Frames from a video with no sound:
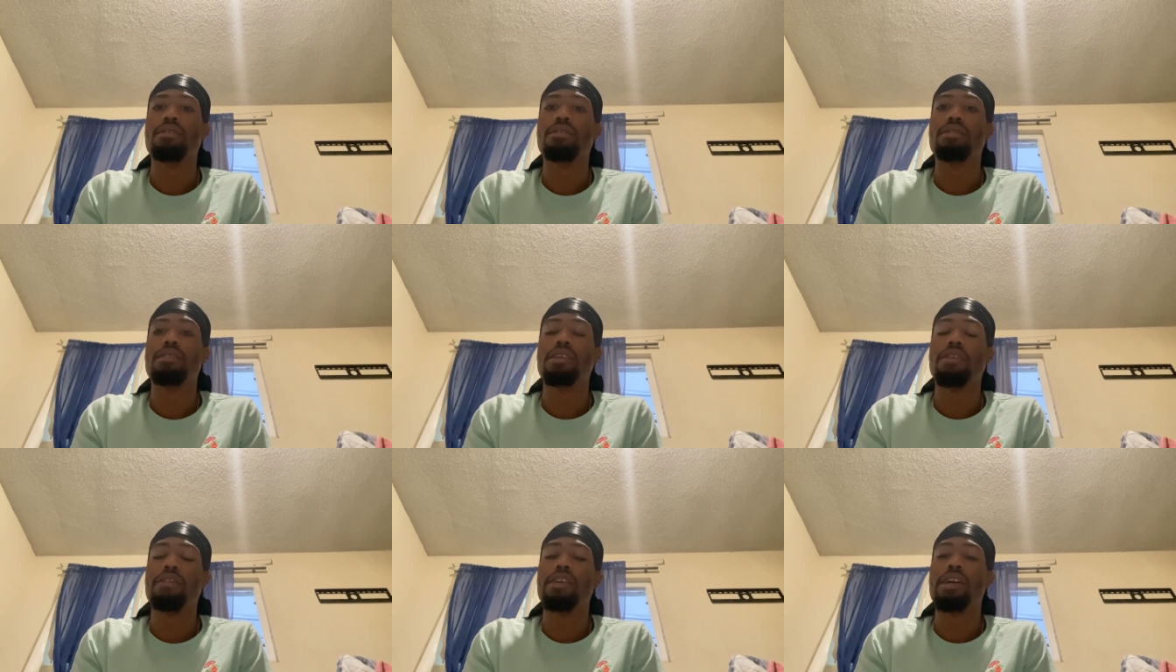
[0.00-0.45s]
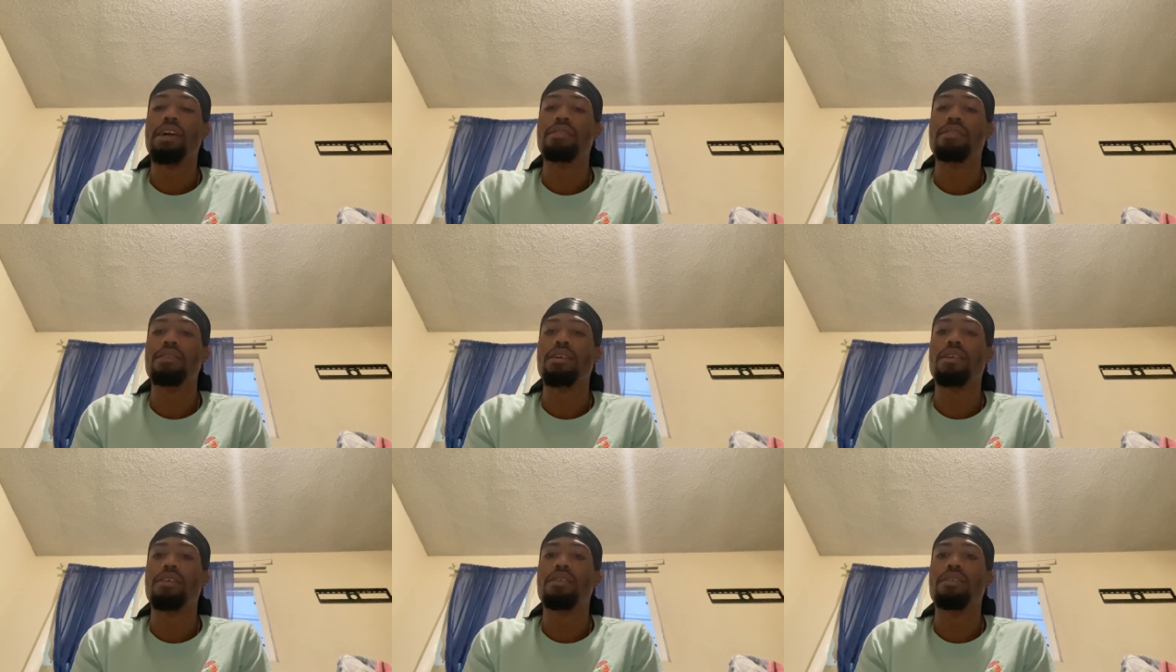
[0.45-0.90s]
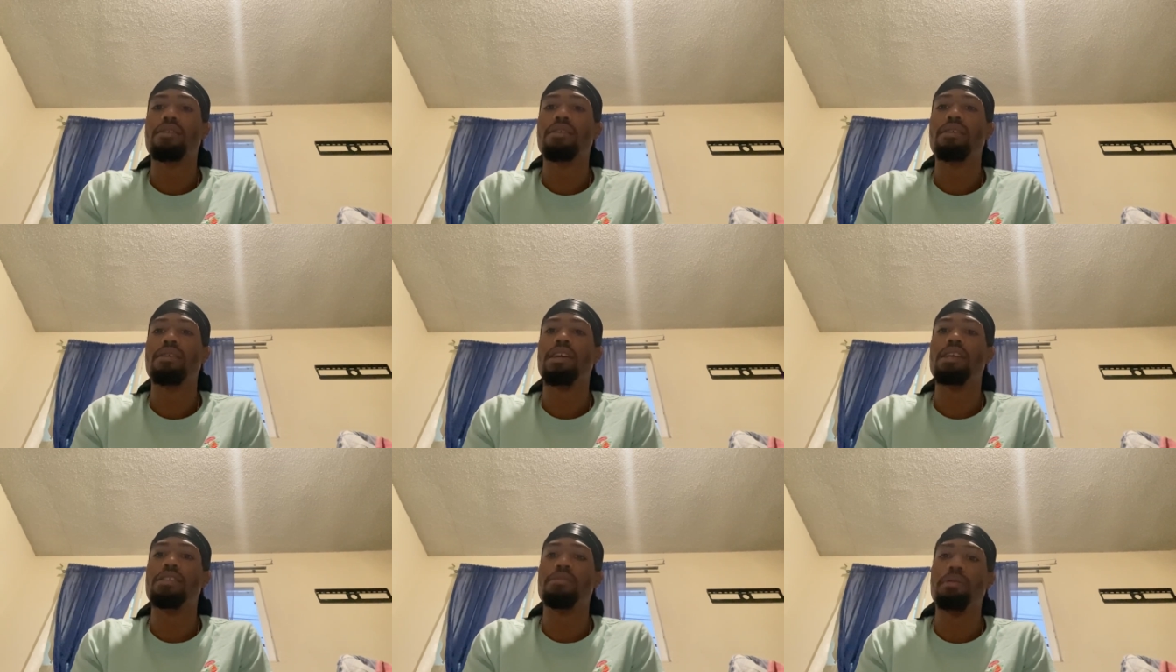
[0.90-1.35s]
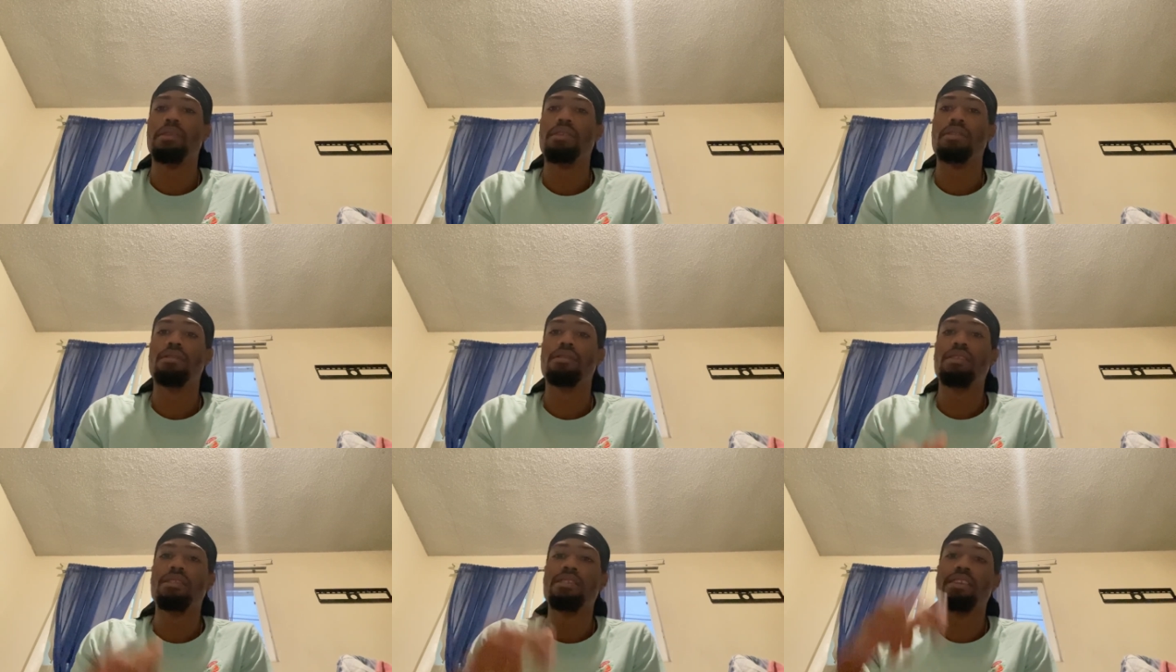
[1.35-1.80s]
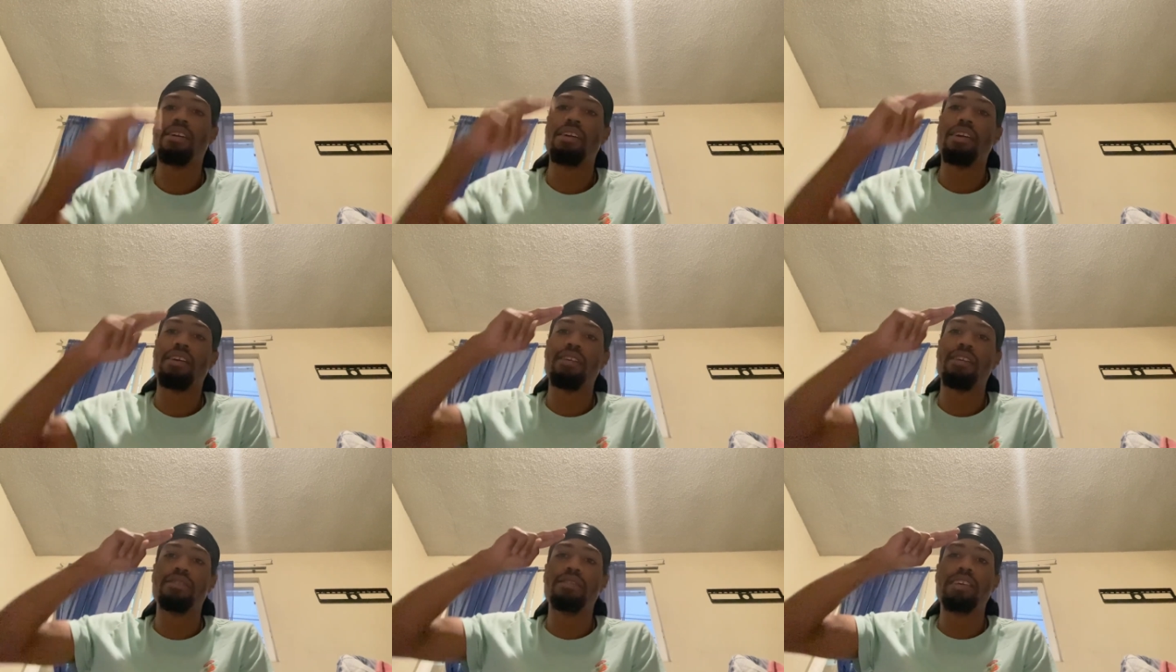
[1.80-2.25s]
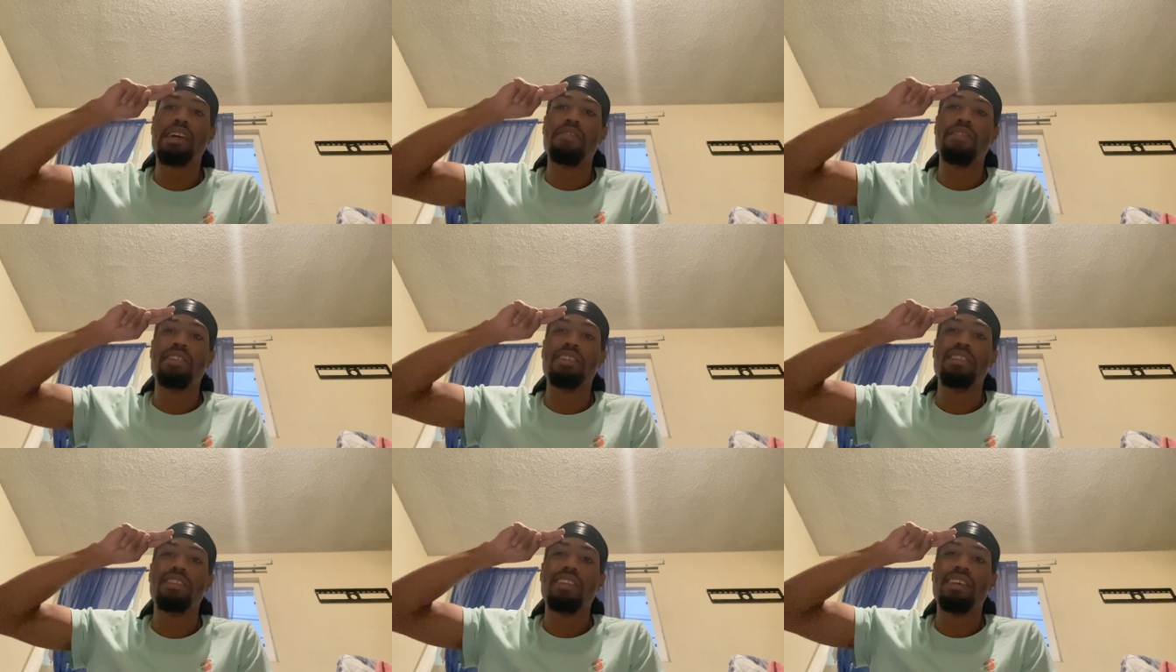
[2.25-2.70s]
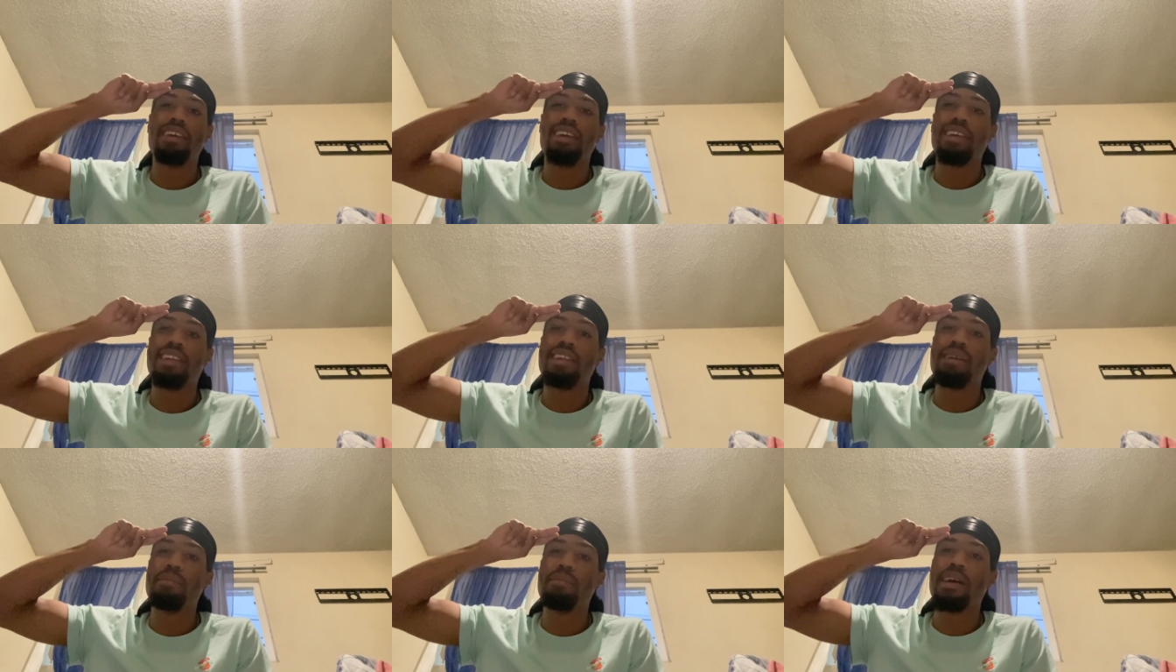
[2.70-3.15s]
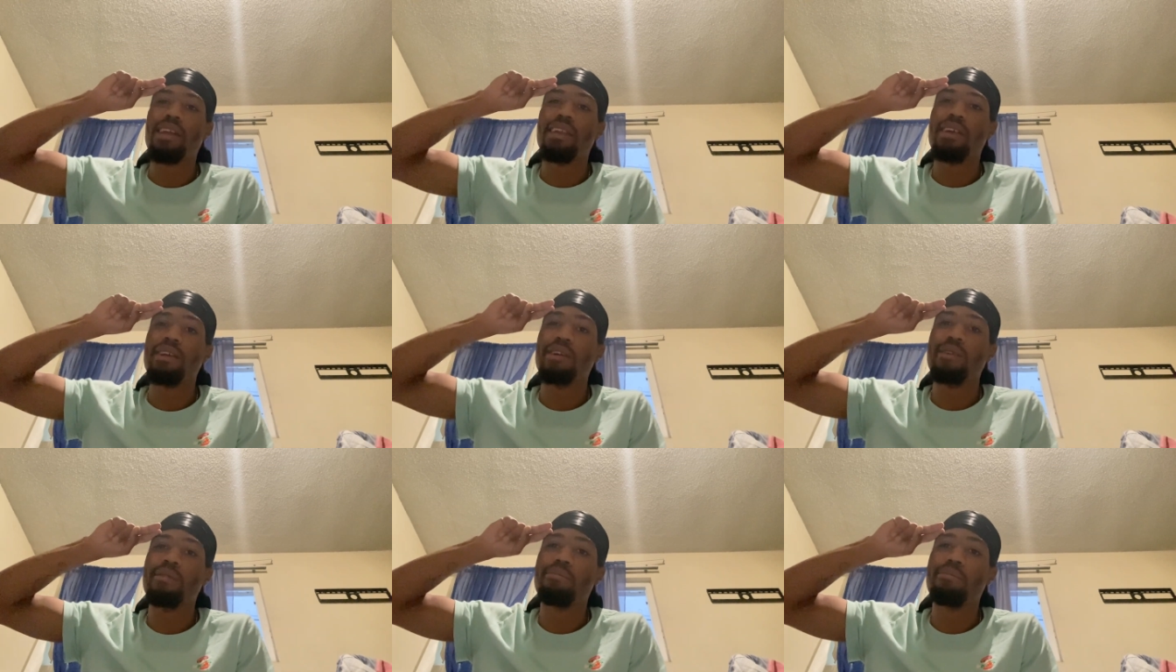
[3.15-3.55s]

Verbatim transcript: love you guys all. It's been this thing, Tevin, and I'm out here.